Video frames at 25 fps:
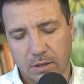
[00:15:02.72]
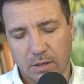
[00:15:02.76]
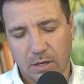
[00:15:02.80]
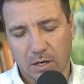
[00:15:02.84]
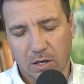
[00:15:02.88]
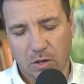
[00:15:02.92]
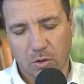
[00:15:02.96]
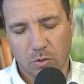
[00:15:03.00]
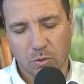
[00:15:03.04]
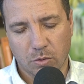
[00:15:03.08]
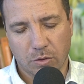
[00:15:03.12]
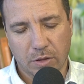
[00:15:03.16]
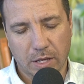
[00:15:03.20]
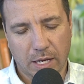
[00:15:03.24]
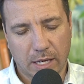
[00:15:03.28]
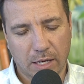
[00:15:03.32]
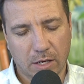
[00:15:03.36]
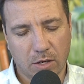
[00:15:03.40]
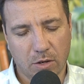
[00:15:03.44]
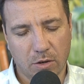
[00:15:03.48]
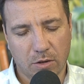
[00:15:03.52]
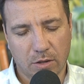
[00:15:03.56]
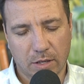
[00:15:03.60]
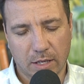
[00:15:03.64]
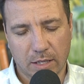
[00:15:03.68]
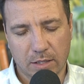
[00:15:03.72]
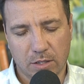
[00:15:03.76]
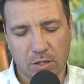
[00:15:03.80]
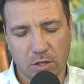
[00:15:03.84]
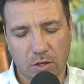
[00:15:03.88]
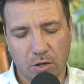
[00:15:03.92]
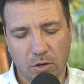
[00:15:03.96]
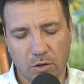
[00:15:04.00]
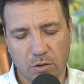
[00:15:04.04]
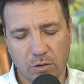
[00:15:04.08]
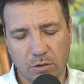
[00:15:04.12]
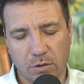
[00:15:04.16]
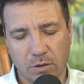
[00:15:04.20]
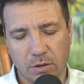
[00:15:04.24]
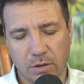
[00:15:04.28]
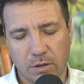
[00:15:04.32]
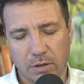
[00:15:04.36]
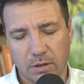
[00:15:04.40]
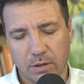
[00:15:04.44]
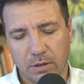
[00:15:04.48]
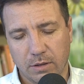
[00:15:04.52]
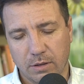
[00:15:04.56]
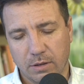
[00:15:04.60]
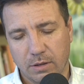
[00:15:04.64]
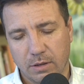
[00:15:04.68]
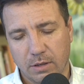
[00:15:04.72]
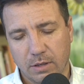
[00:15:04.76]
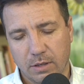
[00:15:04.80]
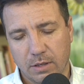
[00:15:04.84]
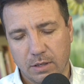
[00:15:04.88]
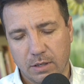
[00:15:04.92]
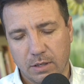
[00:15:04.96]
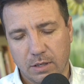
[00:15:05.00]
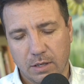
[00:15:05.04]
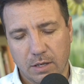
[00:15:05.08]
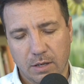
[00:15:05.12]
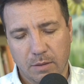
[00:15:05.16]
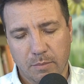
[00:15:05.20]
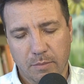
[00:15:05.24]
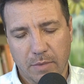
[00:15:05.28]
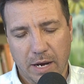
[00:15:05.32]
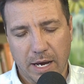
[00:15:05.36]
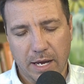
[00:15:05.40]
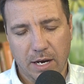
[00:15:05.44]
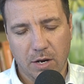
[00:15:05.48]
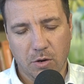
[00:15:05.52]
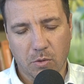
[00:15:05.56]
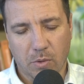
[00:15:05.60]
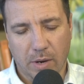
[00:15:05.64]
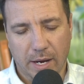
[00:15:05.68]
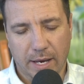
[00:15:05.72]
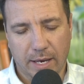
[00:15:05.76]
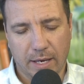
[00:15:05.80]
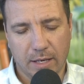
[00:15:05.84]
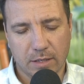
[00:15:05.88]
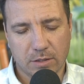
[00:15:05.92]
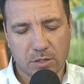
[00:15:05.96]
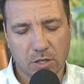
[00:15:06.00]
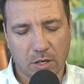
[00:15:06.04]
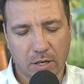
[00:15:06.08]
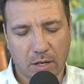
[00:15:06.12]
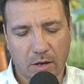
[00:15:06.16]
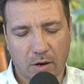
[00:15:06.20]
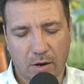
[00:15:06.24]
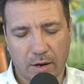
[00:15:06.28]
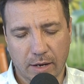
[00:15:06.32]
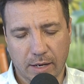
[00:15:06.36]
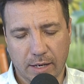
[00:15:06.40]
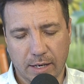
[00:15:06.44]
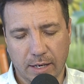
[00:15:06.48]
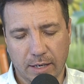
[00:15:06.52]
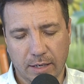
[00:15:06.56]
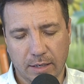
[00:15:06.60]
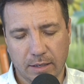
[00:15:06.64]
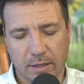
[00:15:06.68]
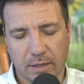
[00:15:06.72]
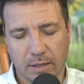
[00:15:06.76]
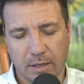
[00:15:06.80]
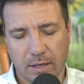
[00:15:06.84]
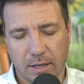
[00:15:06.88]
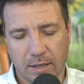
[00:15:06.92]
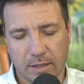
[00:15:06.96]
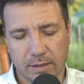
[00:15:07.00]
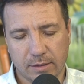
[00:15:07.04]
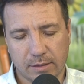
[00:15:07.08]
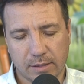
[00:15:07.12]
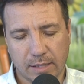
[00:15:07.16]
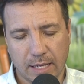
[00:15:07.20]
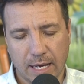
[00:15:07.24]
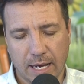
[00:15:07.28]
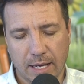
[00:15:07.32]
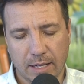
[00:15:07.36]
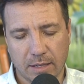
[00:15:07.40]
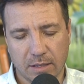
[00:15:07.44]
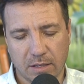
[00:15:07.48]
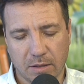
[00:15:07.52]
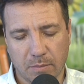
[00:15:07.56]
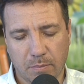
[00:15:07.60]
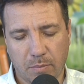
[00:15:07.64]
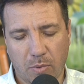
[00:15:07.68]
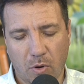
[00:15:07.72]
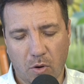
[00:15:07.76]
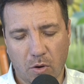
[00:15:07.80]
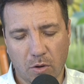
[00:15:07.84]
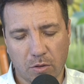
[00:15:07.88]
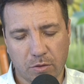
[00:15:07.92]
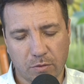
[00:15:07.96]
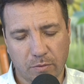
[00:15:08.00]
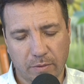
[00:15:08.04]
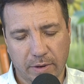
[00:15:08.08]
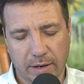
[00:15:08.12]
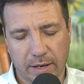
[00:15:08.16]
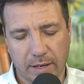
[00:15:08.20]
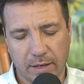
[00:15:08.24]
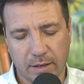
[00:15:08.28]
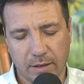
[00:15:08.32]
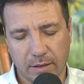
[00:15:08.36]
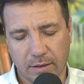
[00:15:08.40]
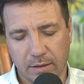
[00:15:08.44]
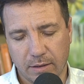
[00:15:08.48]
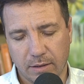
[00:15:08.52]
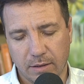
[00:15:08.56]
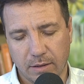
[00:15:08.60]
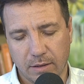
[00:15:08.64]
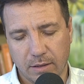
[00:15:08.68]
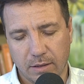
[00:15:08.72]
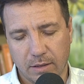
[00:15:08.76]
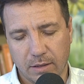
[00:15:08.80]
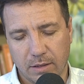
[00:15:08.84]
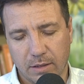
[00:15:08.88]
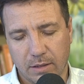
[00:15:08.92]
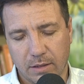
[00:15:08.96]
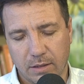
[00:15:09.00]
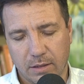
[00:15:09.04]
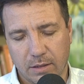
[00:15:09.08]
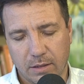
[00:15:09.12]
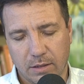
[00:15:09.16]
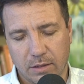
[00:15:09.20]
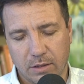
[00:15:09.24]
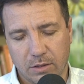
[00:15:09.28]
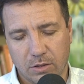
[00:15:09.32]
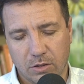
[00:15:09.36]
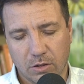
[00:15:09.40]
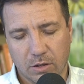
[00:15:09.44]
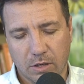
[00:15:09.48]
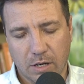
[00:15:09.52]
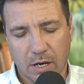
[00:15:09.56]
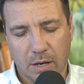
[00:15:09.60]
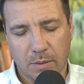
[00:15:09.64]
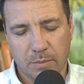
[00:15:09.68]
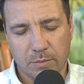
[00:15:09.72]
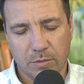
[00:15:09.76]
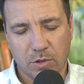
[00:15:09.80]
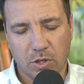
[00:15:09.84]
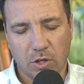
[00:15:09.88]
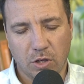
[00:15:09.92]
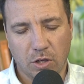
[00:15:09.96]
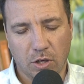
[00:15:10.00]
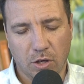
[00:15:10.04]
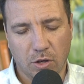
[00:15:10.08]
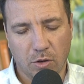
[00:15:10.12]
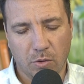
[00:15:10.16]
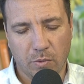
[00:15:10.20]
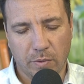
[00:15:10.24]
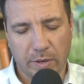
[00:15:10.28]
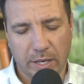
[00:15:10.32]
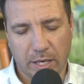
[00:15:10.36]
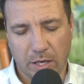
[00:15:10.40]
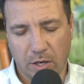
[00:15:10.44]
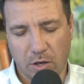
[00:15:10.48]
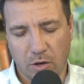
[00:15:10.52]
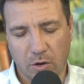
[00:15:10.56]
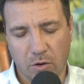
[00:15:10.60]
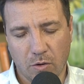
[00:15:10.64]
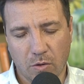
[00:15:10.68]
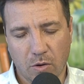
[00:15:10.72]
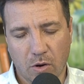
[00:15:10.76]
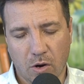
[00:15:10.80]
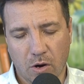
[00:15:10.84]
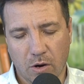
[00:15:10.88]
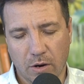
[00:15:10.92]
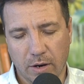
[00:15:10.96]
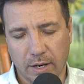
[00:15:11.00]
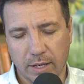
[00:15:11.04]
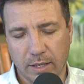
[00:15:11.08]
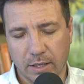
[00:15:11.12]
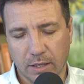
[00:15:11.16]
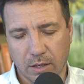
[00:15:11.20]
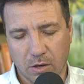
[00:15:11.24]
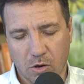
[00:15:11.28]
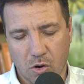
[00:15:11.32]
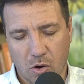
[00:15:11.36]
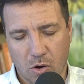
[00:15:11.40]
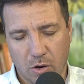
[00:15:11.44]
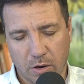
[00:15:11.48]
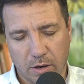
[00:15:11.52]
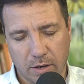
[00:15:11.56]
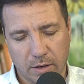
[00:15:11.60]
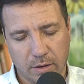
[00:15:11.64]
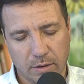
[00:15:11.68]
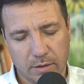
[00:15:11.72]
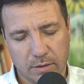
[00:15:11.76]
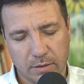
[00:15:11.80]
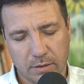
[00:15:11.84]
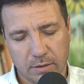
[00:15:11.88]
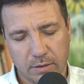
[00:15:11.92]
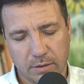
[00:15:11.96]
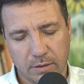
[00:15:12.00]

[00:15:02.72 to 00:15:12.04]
Lord, thank you that you made a way so that I can understand the pathway to come to you where you are in the garden.